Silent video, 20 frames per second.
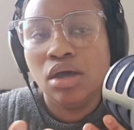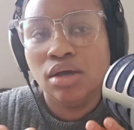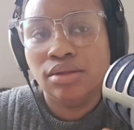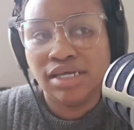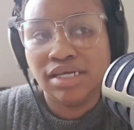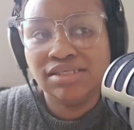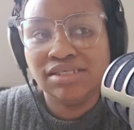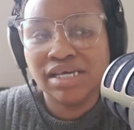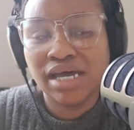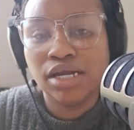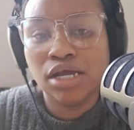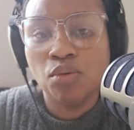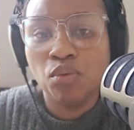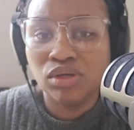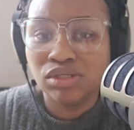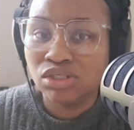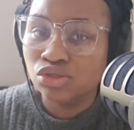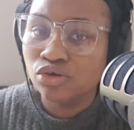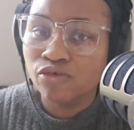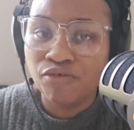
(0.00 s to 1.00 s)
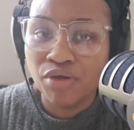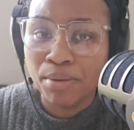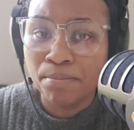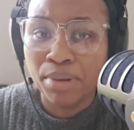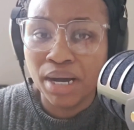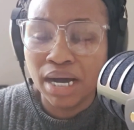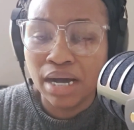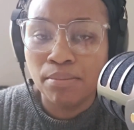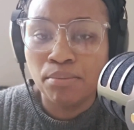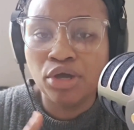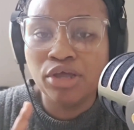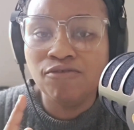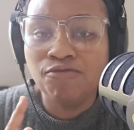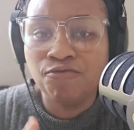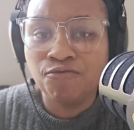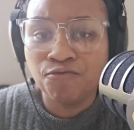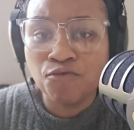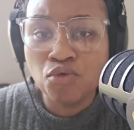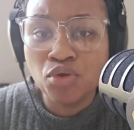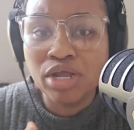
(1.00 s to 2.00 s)
They said it was in November. It
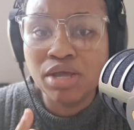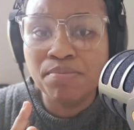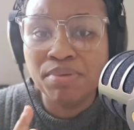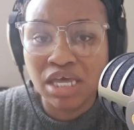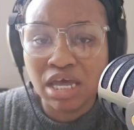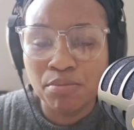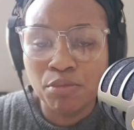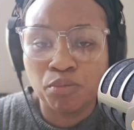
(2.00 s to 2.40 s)
fully became